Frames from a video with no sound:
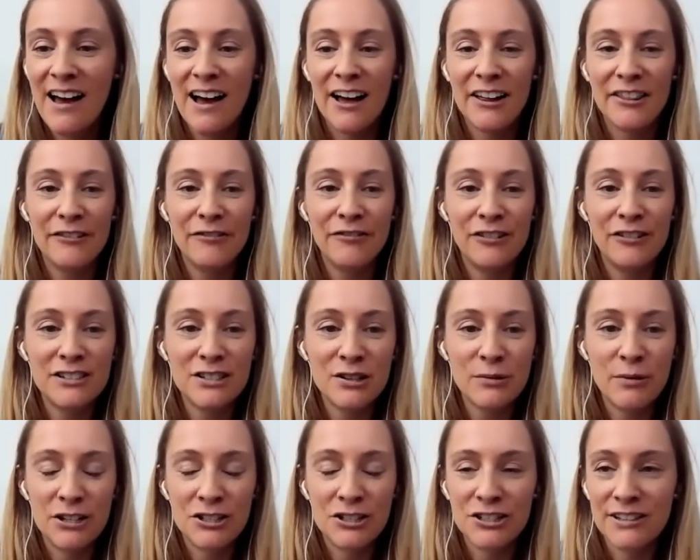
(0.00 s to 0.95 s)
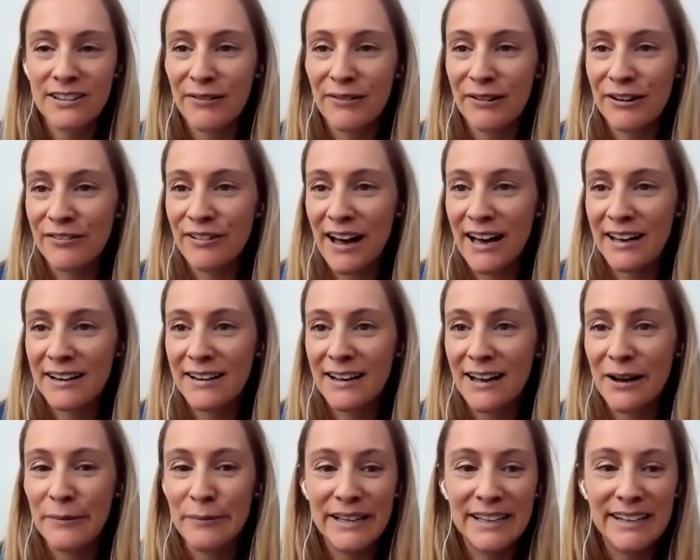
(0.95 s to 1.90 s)
The first question that we've had
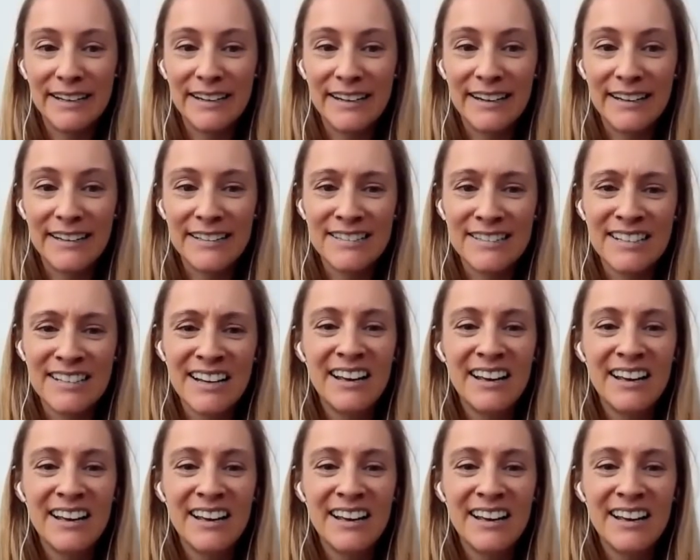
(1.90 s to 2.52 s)
come in is,